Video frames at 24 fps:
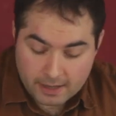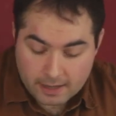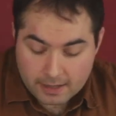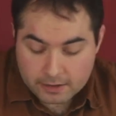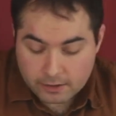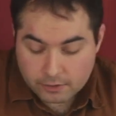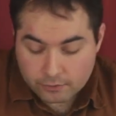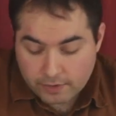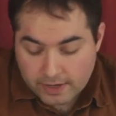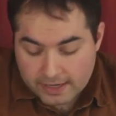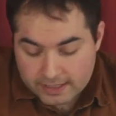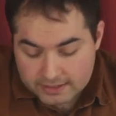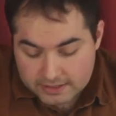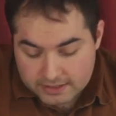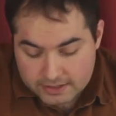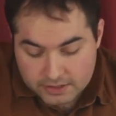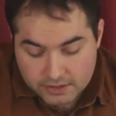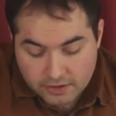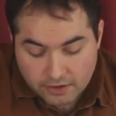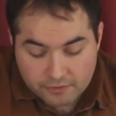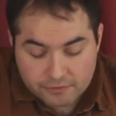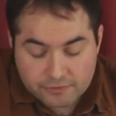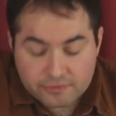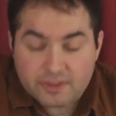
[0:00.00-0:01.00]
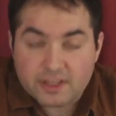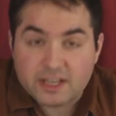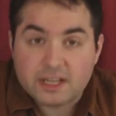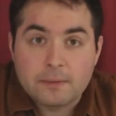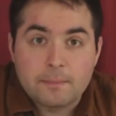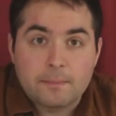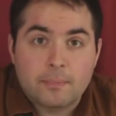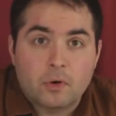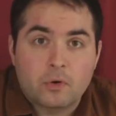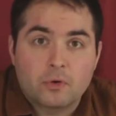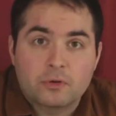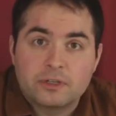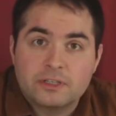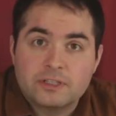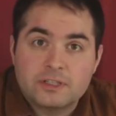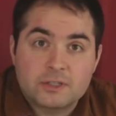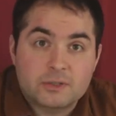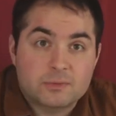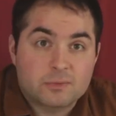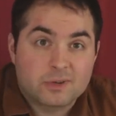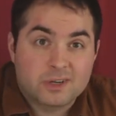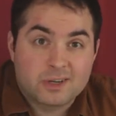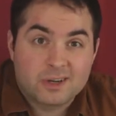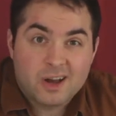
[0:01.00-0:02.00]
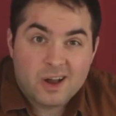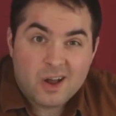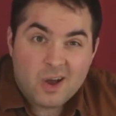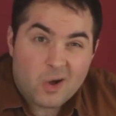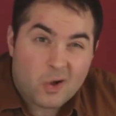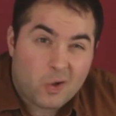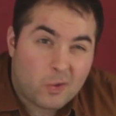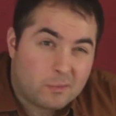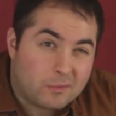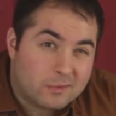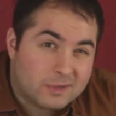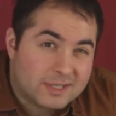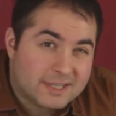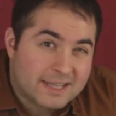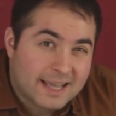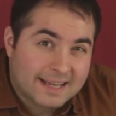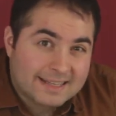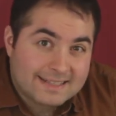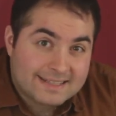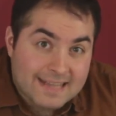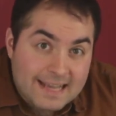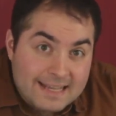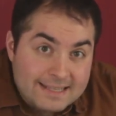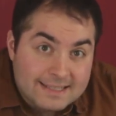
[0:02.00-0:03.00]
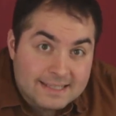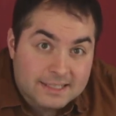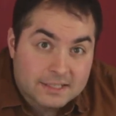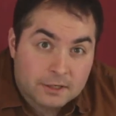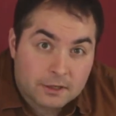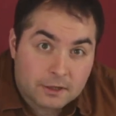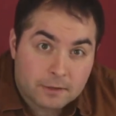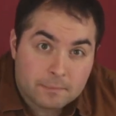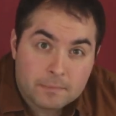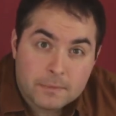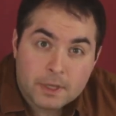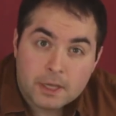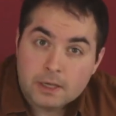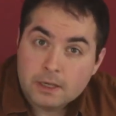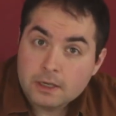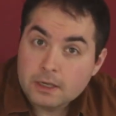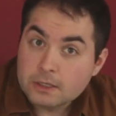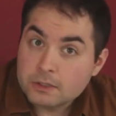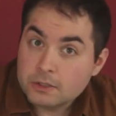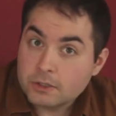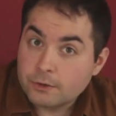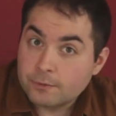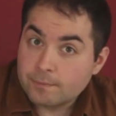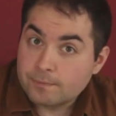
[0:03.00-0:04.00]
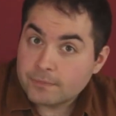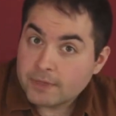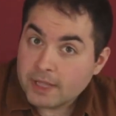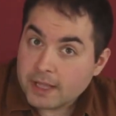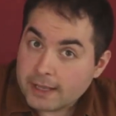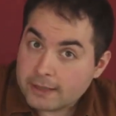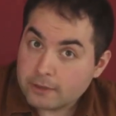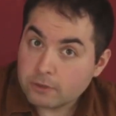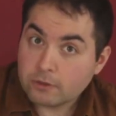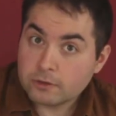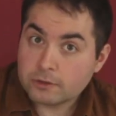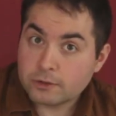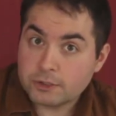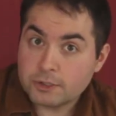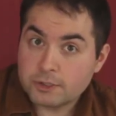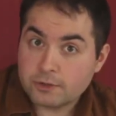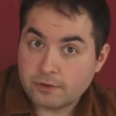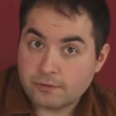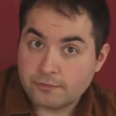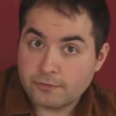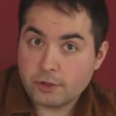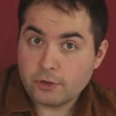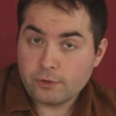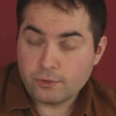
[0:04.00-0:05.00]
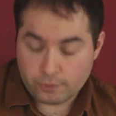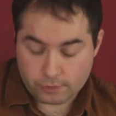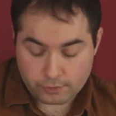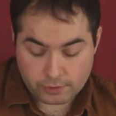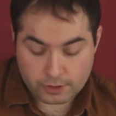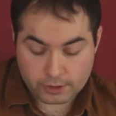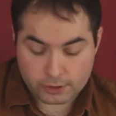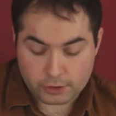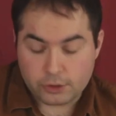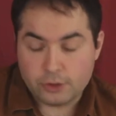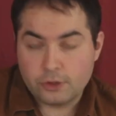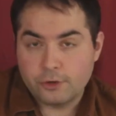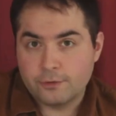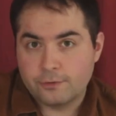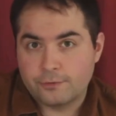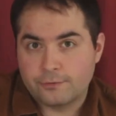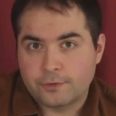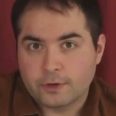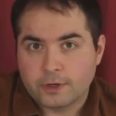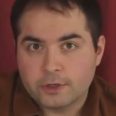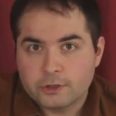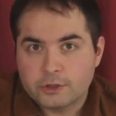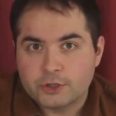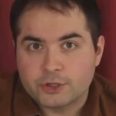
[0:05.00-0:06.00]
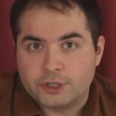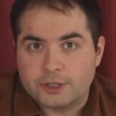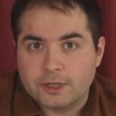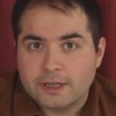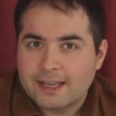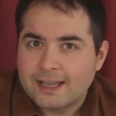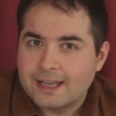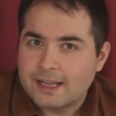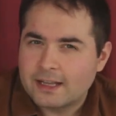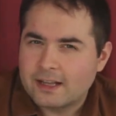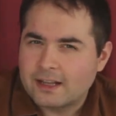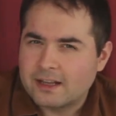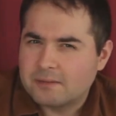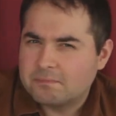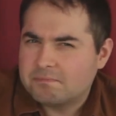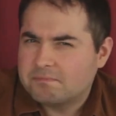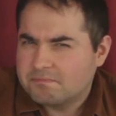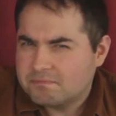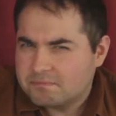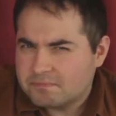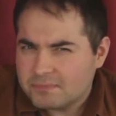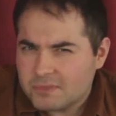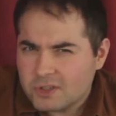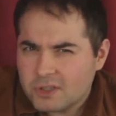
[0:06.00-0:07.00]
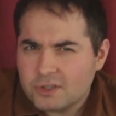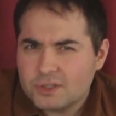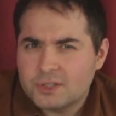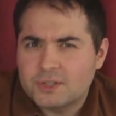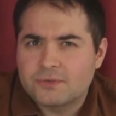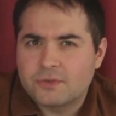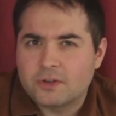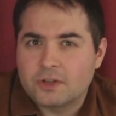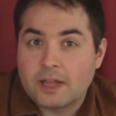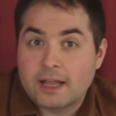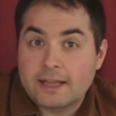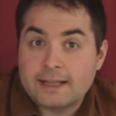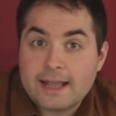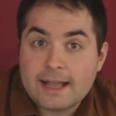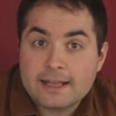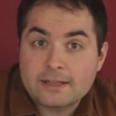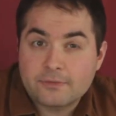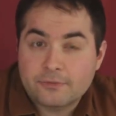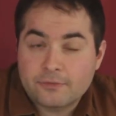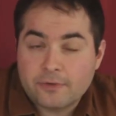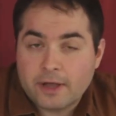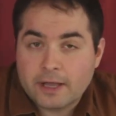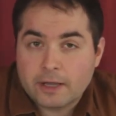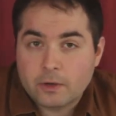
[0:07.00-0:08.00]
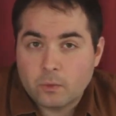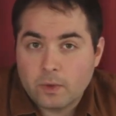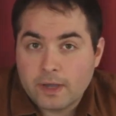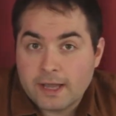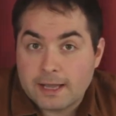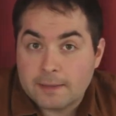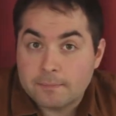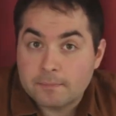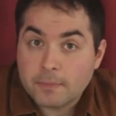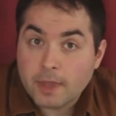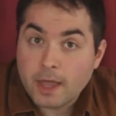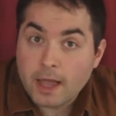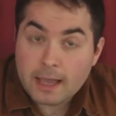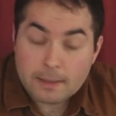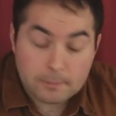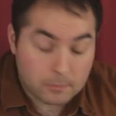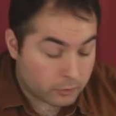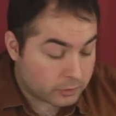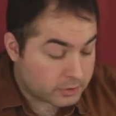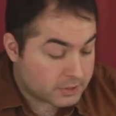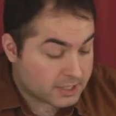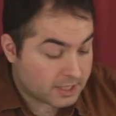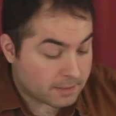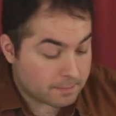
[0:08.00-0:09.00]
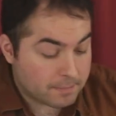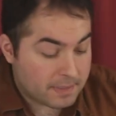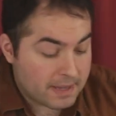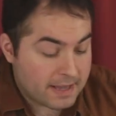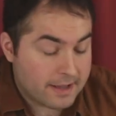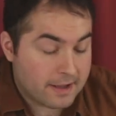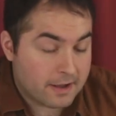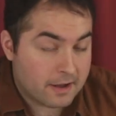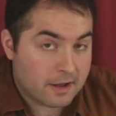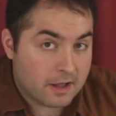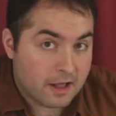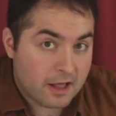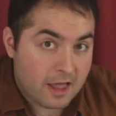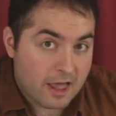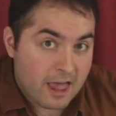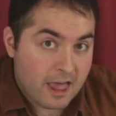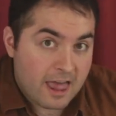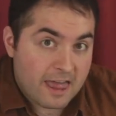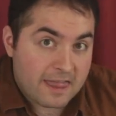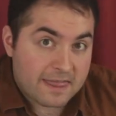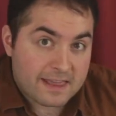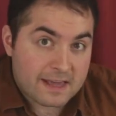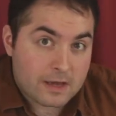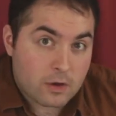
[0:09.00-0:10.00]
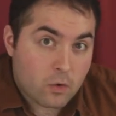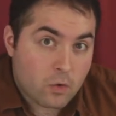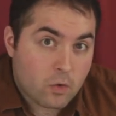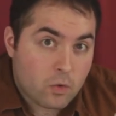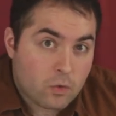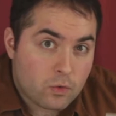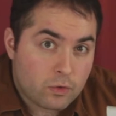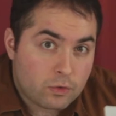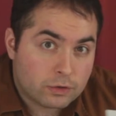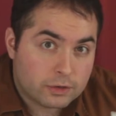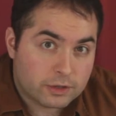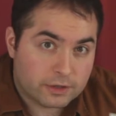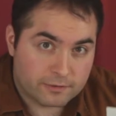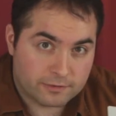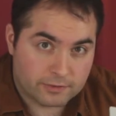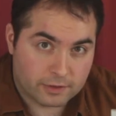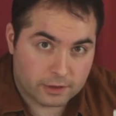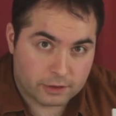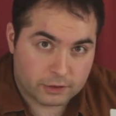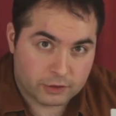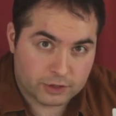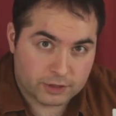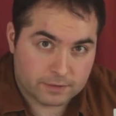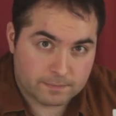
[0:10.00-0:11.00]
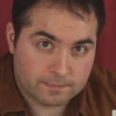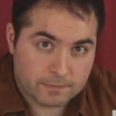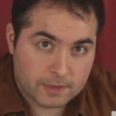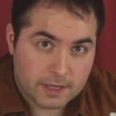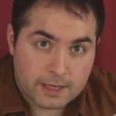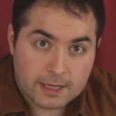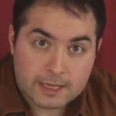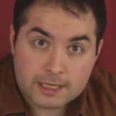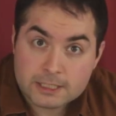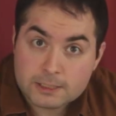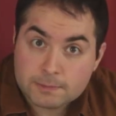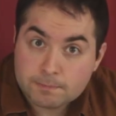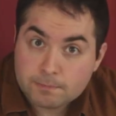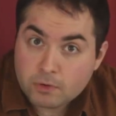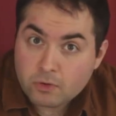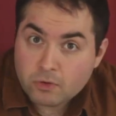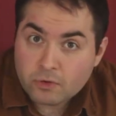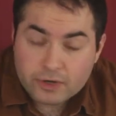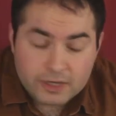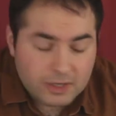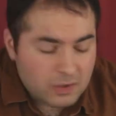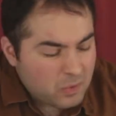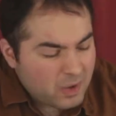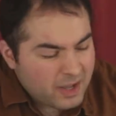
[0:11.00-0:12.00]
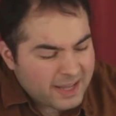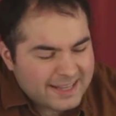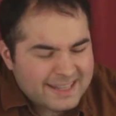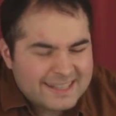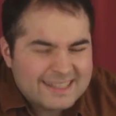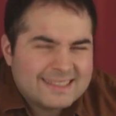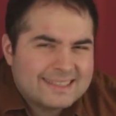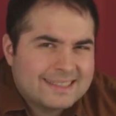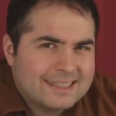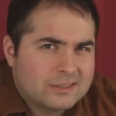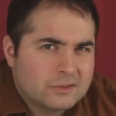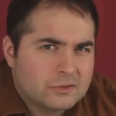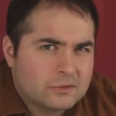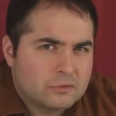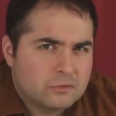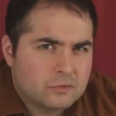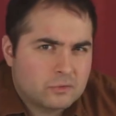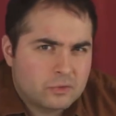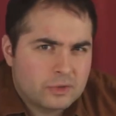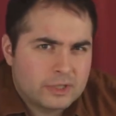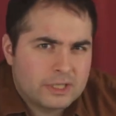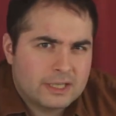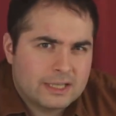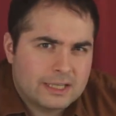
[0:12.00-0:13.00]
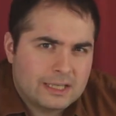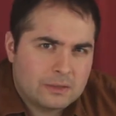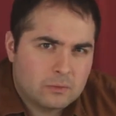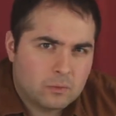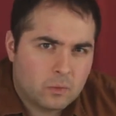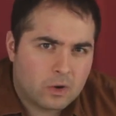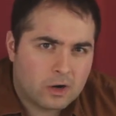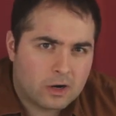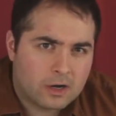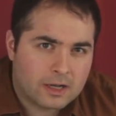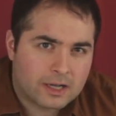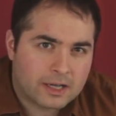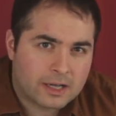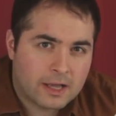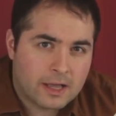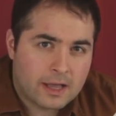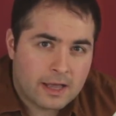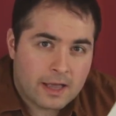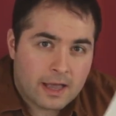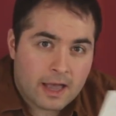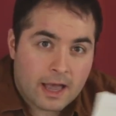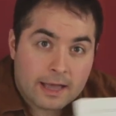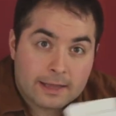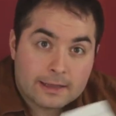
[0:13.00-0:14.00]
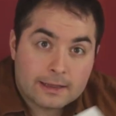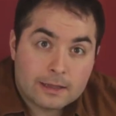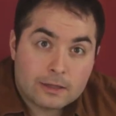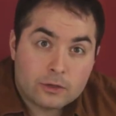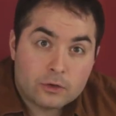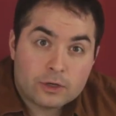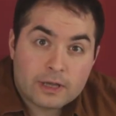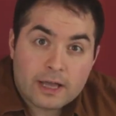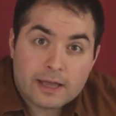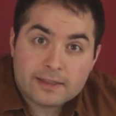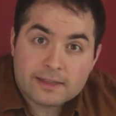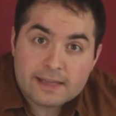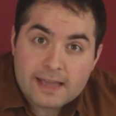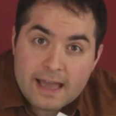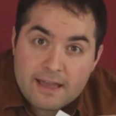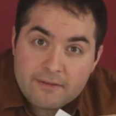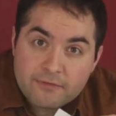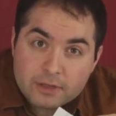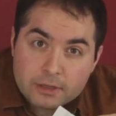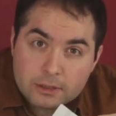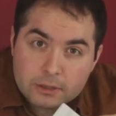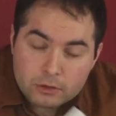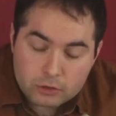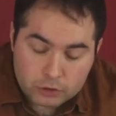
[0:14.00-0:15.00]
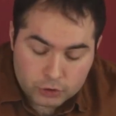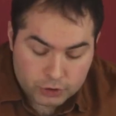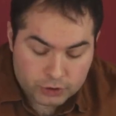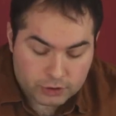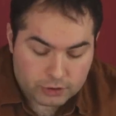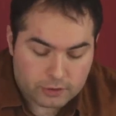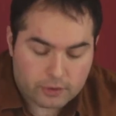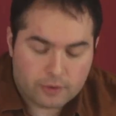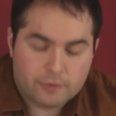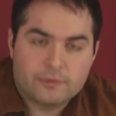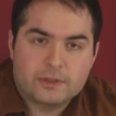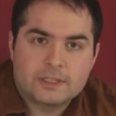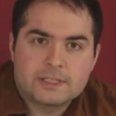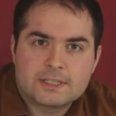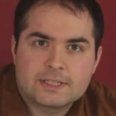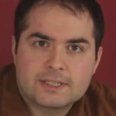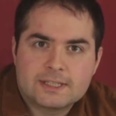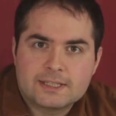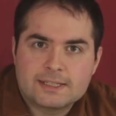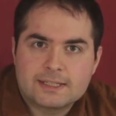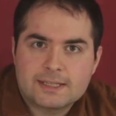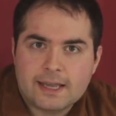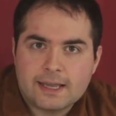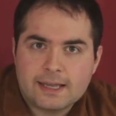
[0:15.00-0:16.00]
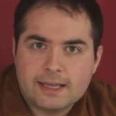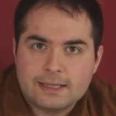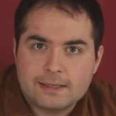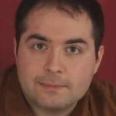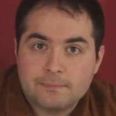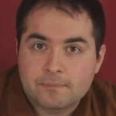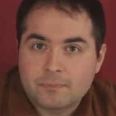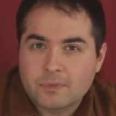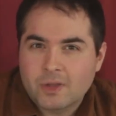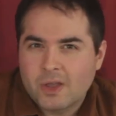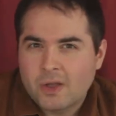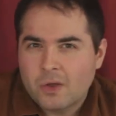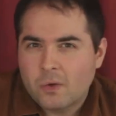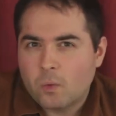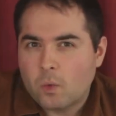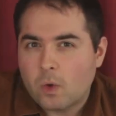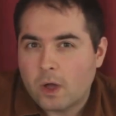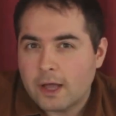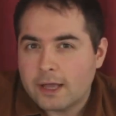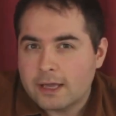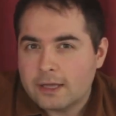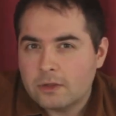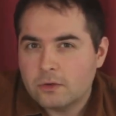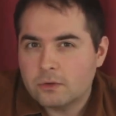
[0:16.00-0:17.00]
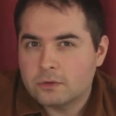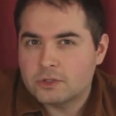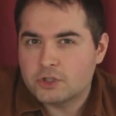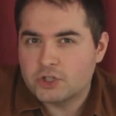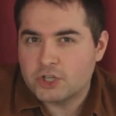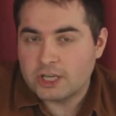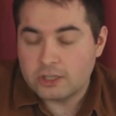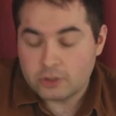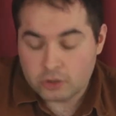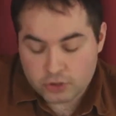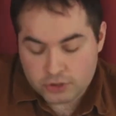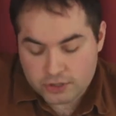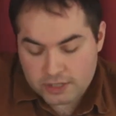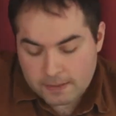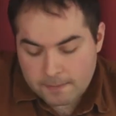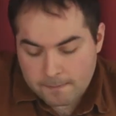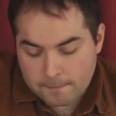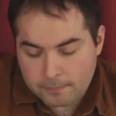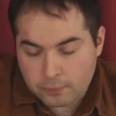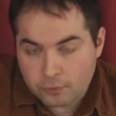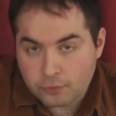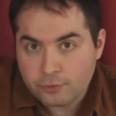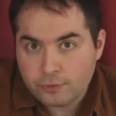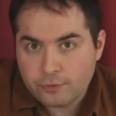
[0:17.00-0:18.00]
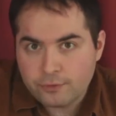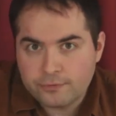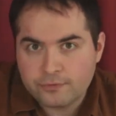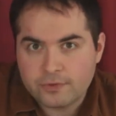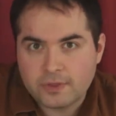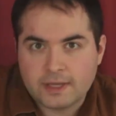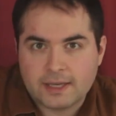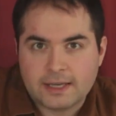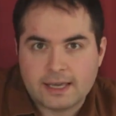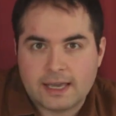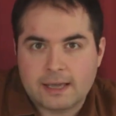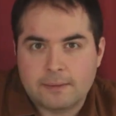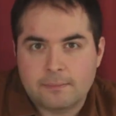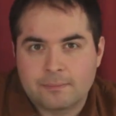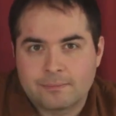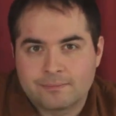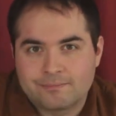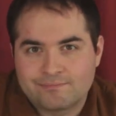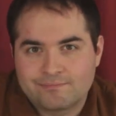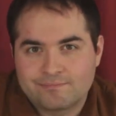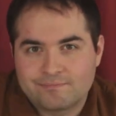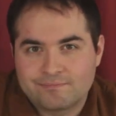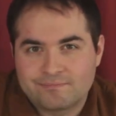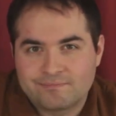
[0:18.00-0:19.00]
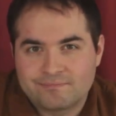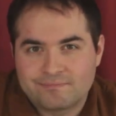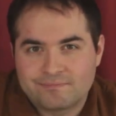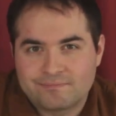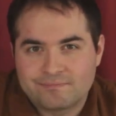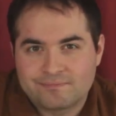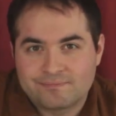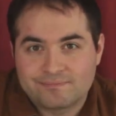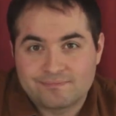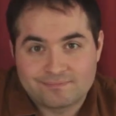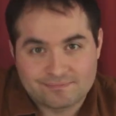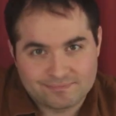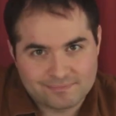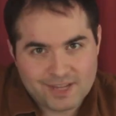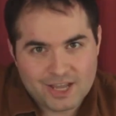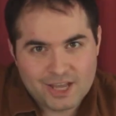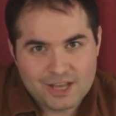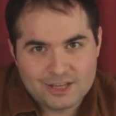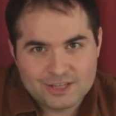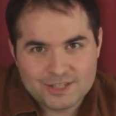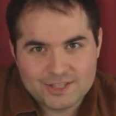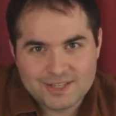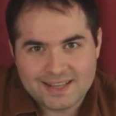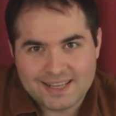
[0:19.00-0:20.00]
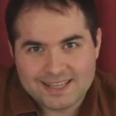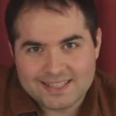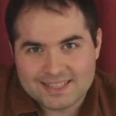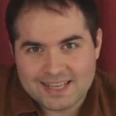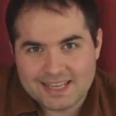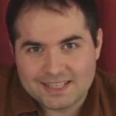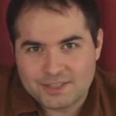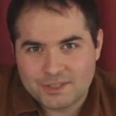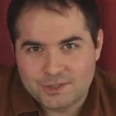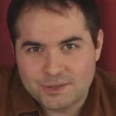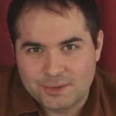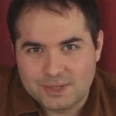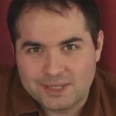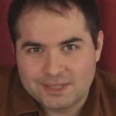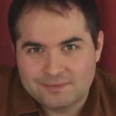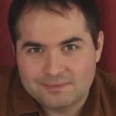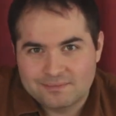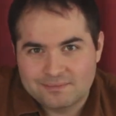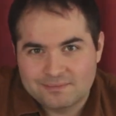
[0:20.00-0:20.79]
The rest of the components were almost identical, so in order to review the new version in a useful and edifying way, I'm going to compare the older version, exploring why it didn't really work and look at the evolution of its design, why those changes improved the game. So let's get to it.